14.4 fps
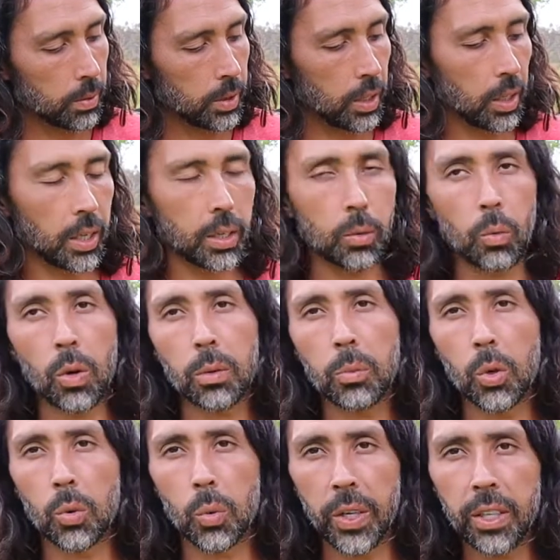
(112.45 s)
say like one
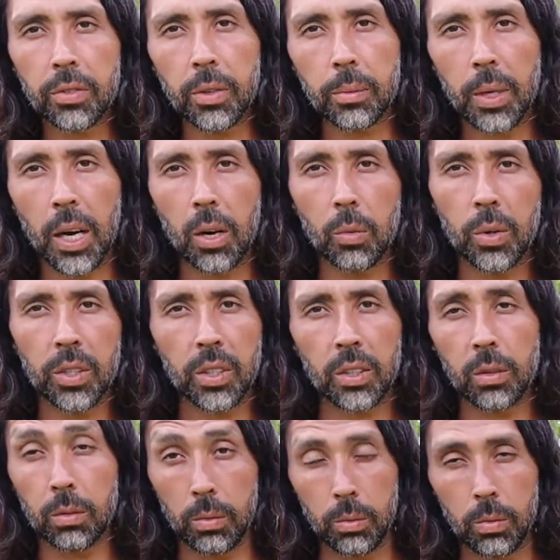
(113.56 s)
more week from now when
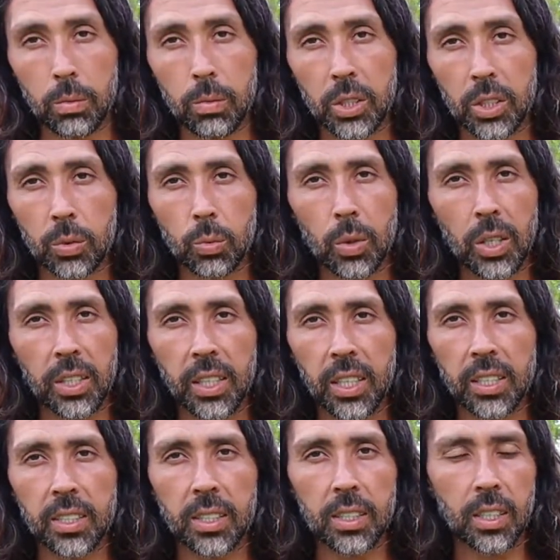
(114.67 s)
they're just really
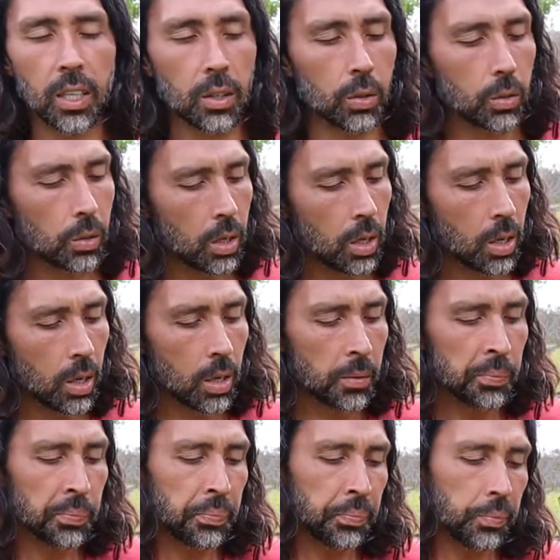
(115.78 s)
nice and yellow,
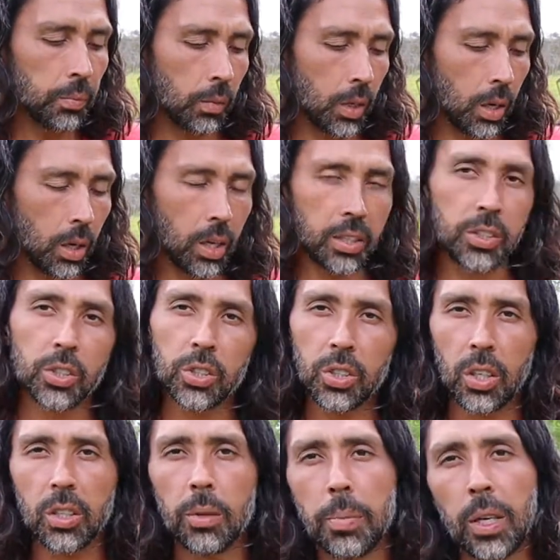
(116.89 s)
as you
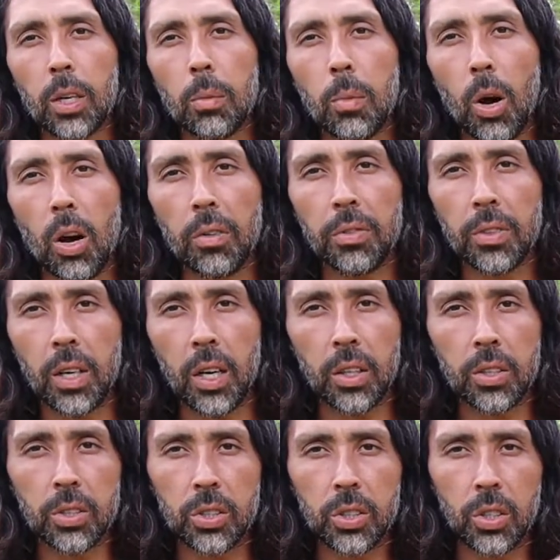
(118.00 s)
start to pick them off, the
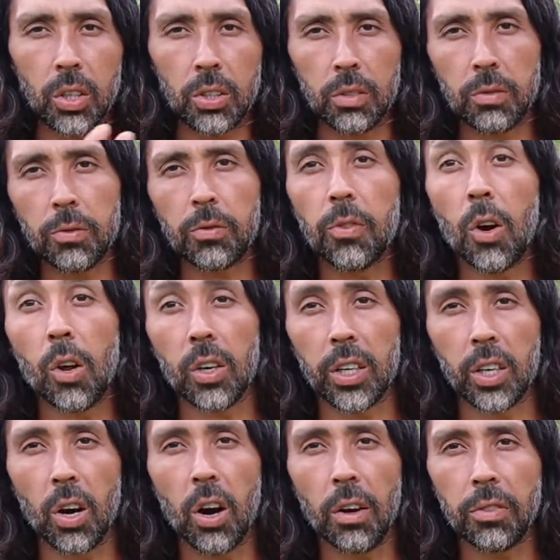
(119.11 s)
others start
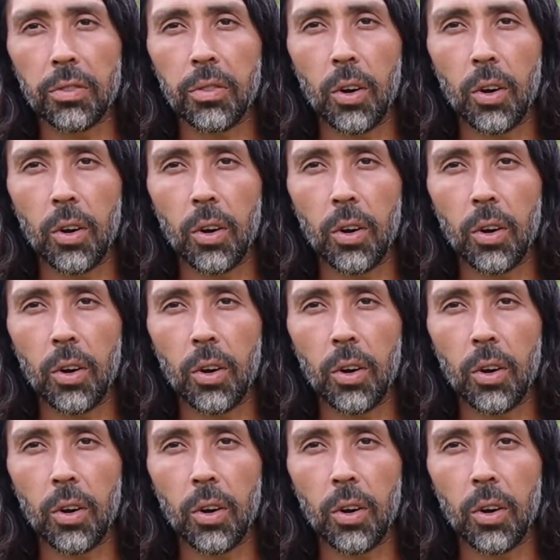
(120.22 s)
falling off